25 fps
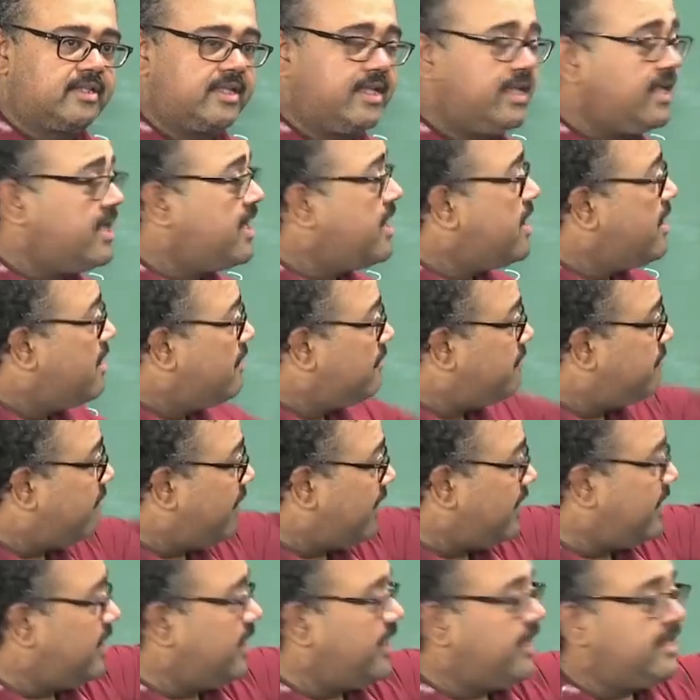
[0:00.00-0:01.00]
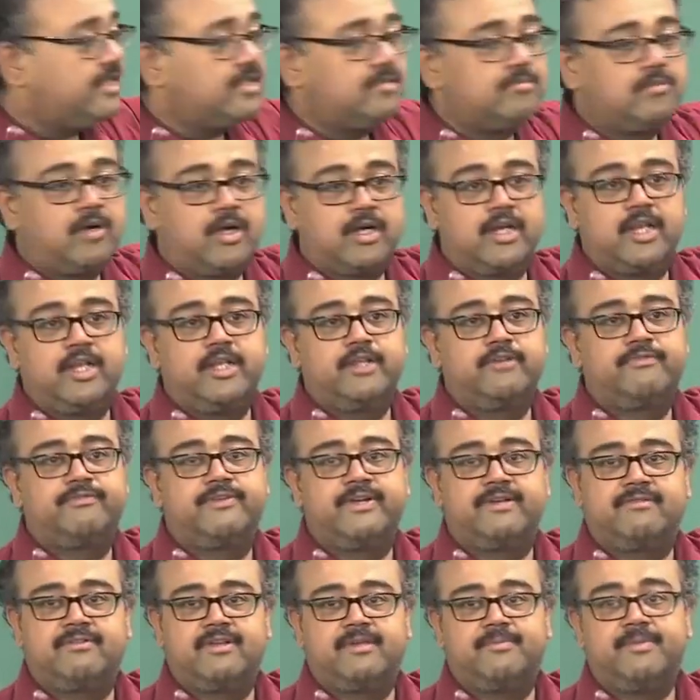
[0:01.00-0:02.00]
the thing, finally the model you
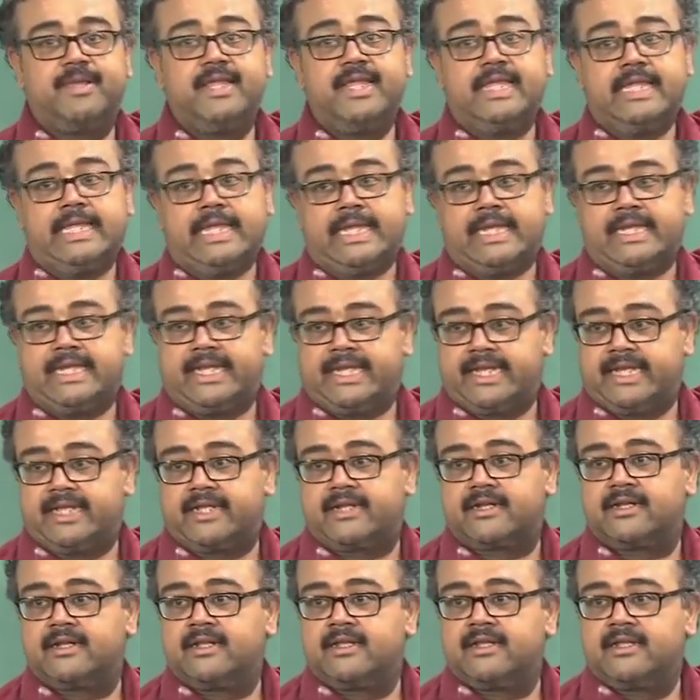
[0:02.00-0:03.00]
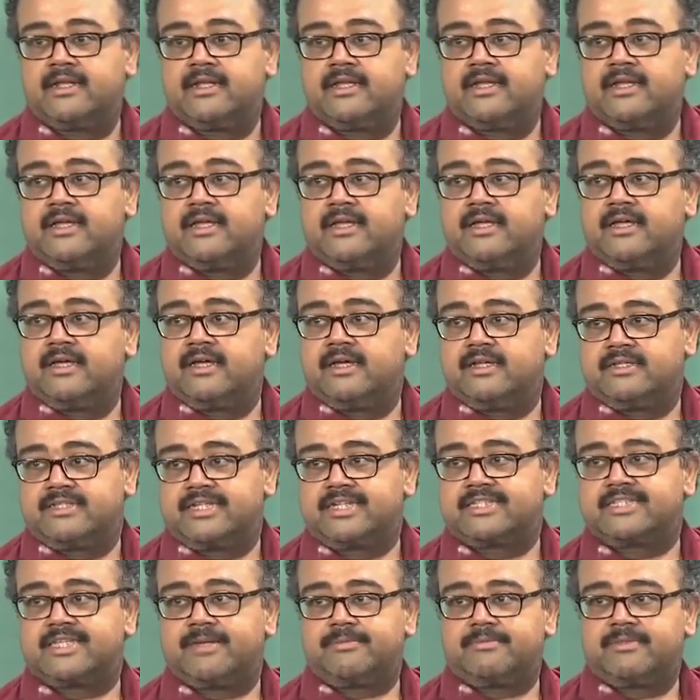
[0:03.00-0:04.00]
fit will be linear.
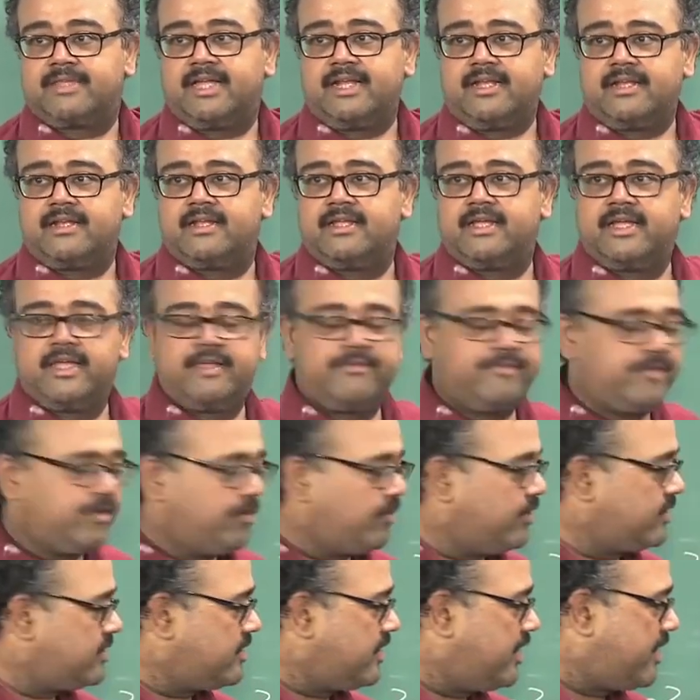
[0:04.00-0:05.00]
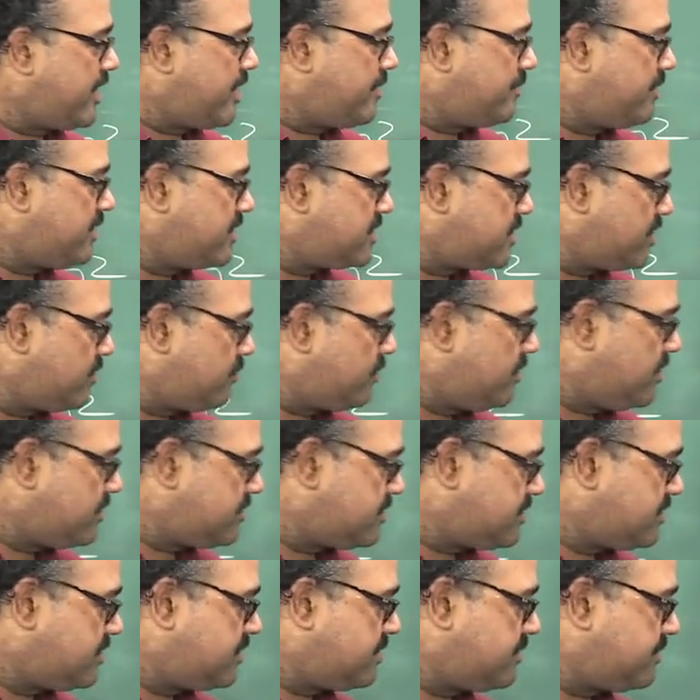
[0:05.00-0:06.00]
It's except that if your original dimension
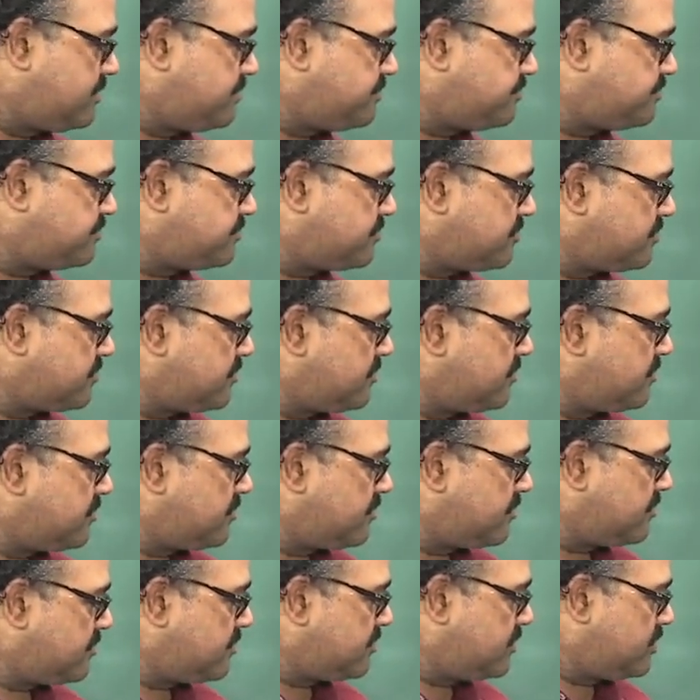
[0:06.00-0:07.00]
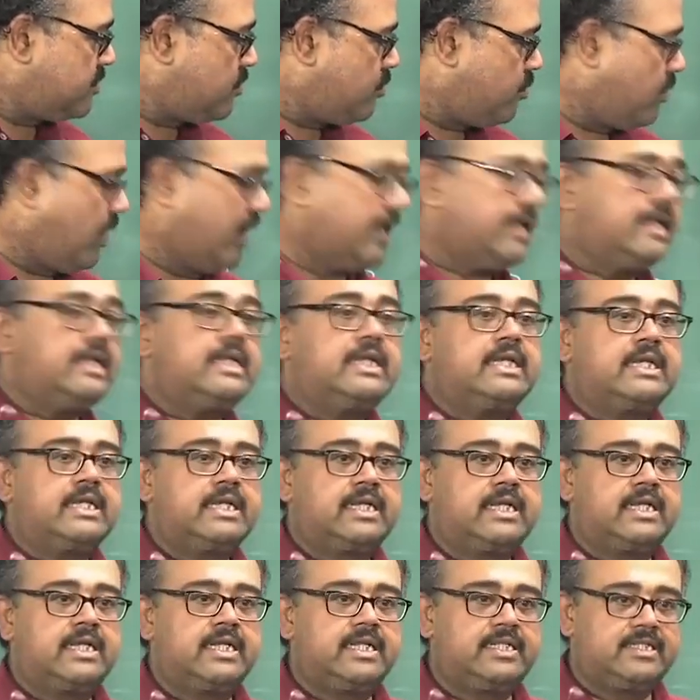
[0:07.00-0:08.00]
was 1
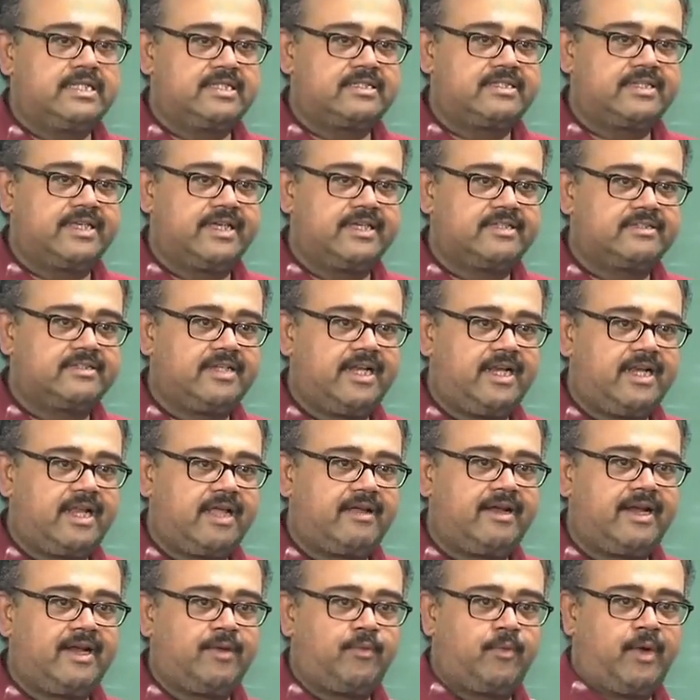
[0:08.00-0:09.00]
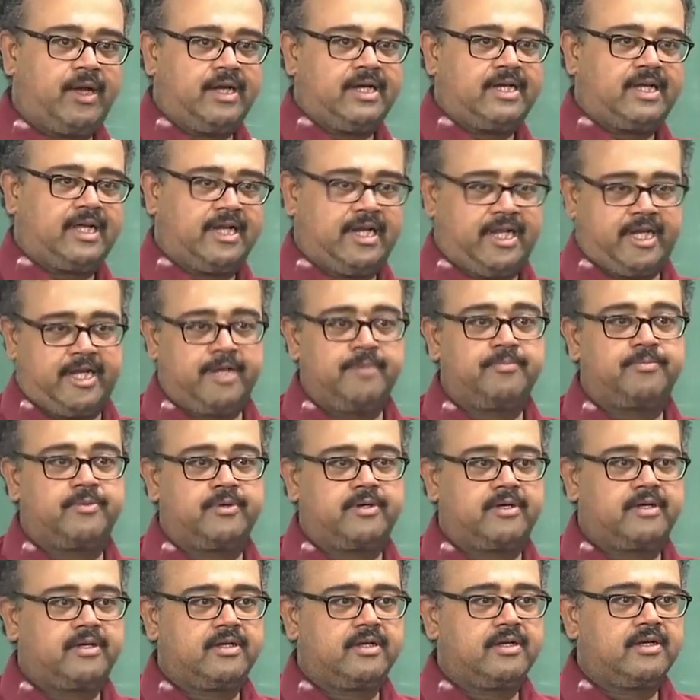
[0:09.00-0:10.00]
in this case, right, I had a 1 color
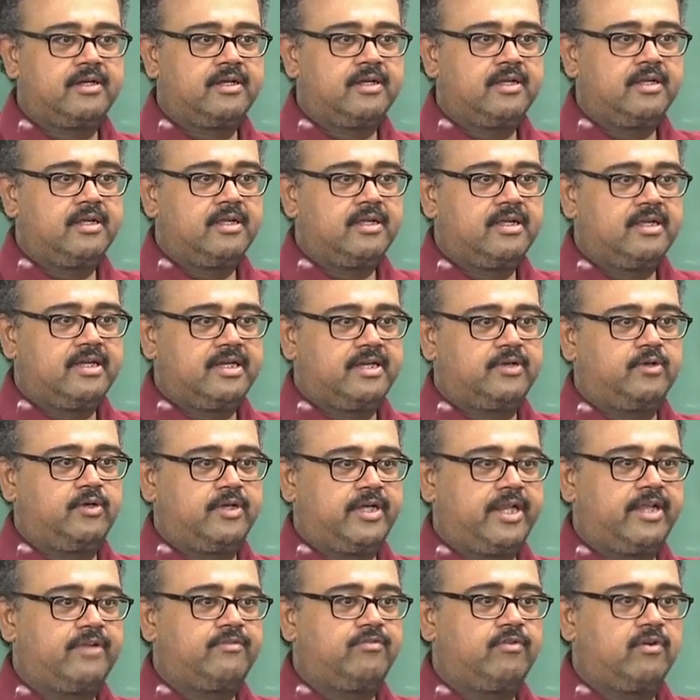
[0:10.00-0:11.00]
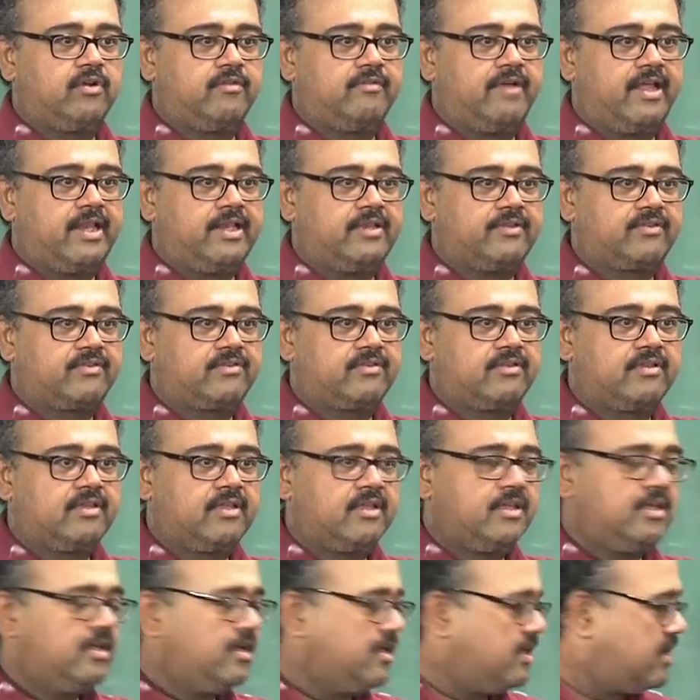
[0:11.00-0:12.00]
input, it could take 4 values.
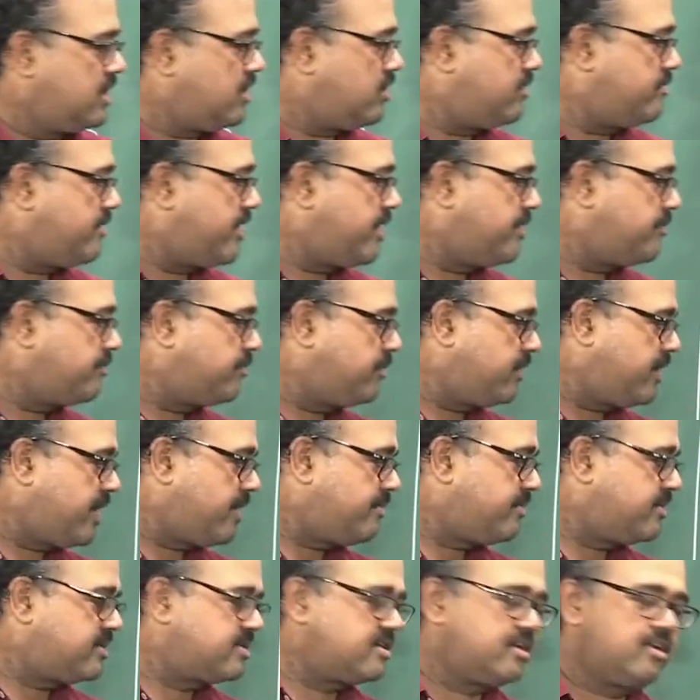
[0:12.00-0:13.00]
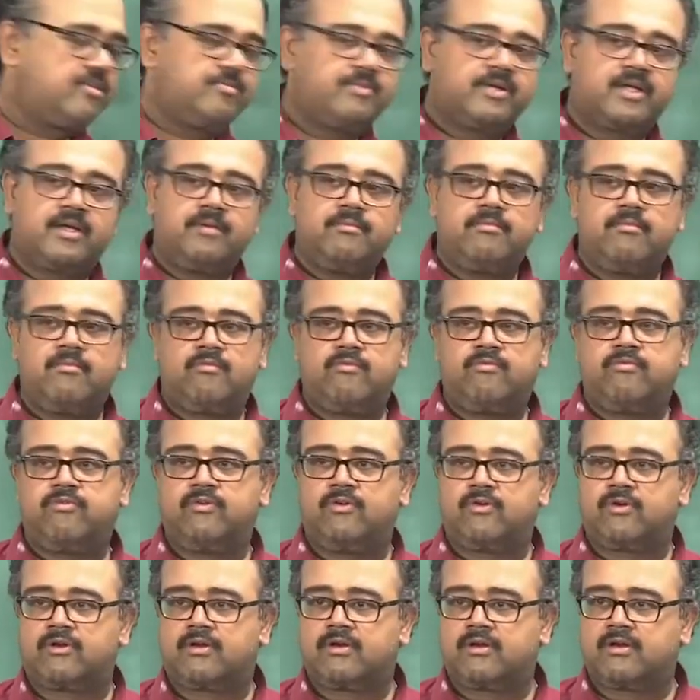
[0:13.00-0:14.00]
Now my input dimension have become
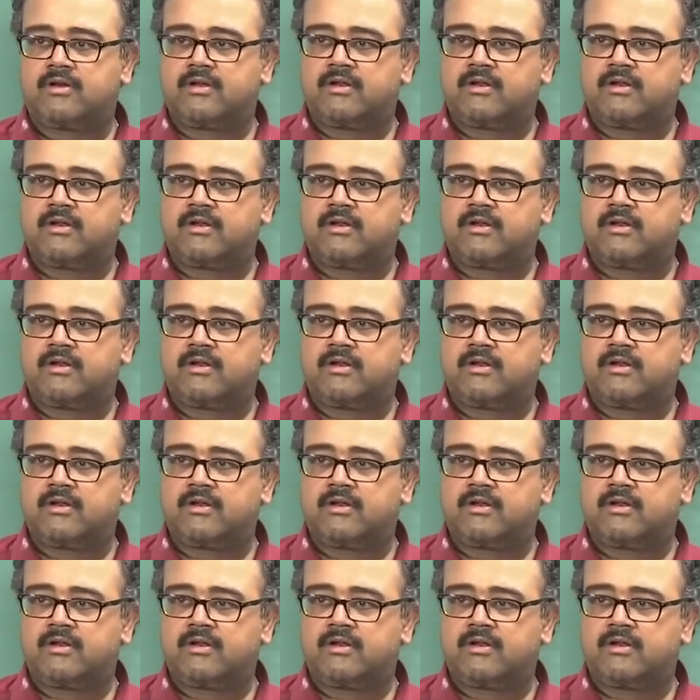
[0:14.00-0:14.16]
4,